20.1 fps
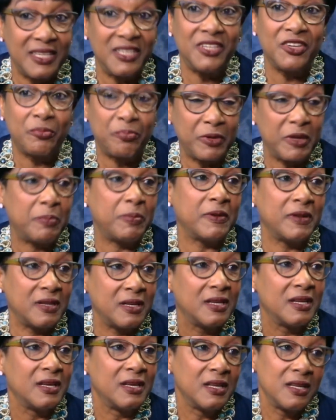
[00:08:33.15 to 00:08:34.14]
your people
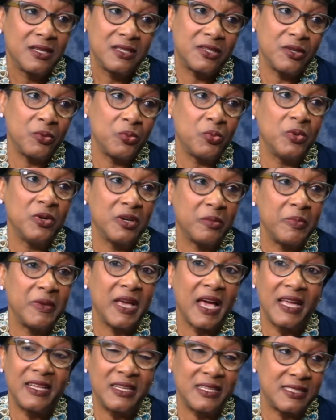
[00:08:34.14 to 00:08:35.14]
to work
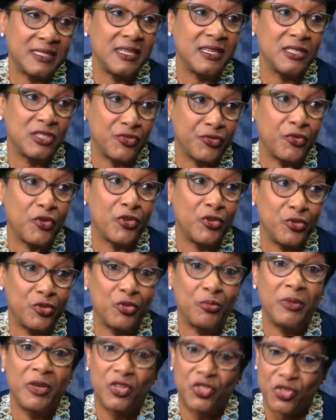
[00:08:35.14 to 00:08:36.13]
behind the scenes for you to
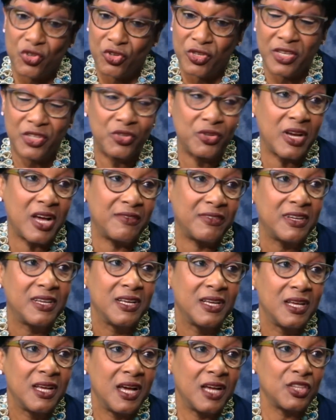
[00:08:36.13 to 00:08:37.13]
make sure that you have
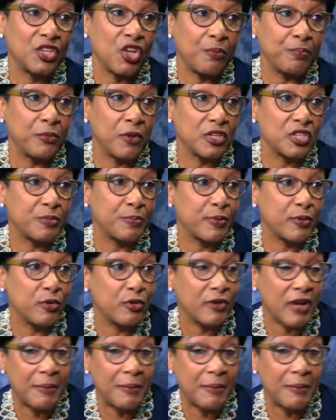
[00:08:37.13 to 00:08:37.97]
a top-notch program.